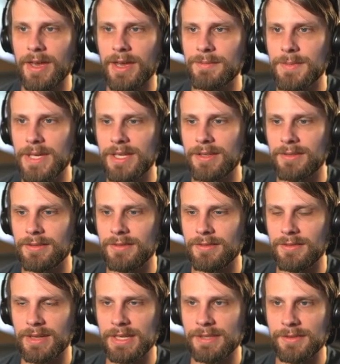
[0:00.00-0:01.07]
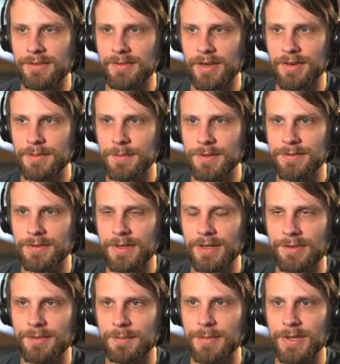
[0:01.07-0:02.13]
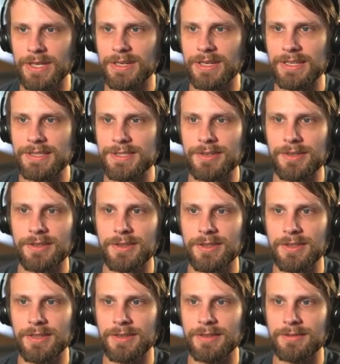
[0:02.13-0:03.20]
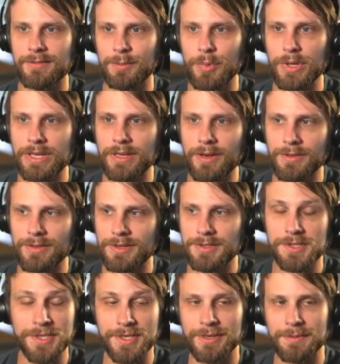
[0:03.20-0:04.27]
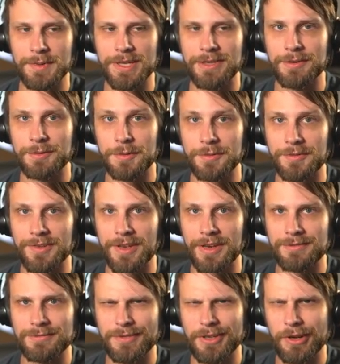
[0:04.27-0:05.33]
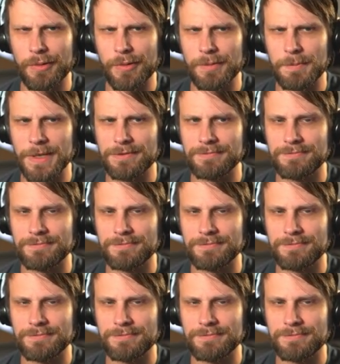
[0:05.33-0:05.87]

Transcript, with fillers: I meant it's terrible for us, but it's good that we know they're just going to play the runes out. You know what I mean?